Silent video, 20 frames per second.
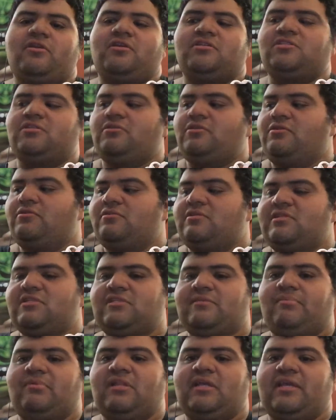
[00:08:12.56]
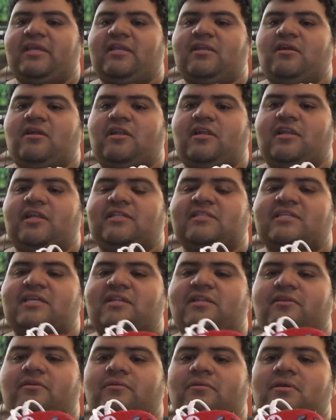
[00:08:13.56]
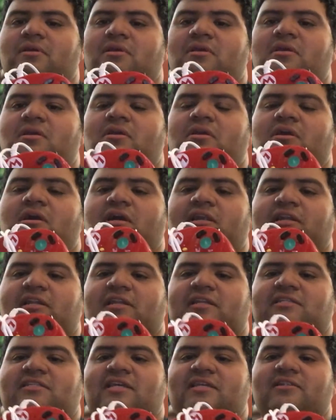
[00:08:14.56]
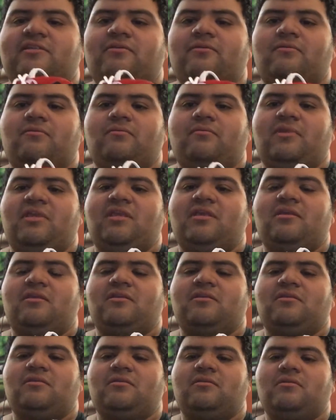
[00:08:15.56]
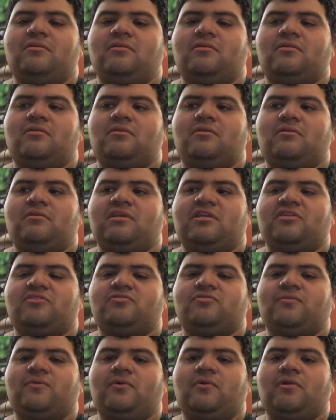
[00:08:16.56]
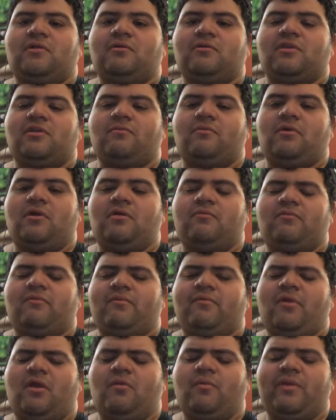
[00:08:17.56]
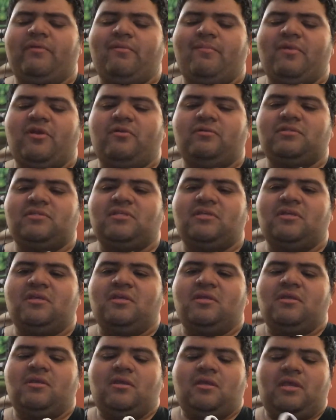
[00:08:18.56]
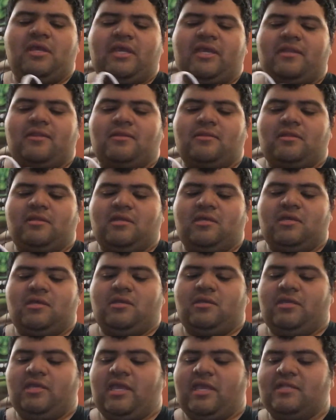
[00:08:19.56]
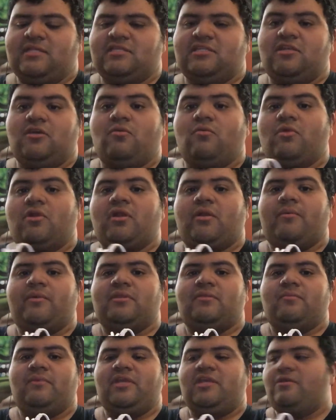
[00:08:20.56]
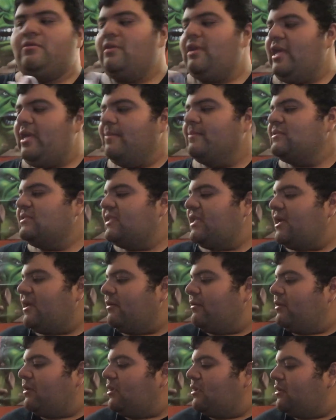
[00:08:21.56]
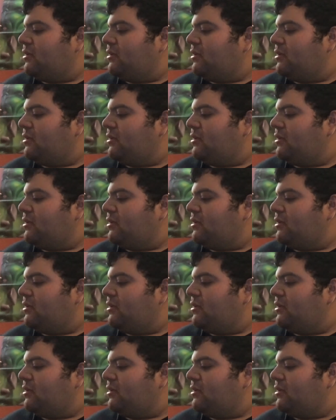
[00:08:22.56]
also use this to plug in on a Nintendo Wii control, a Wii remote, and it can still work with Wii U games now.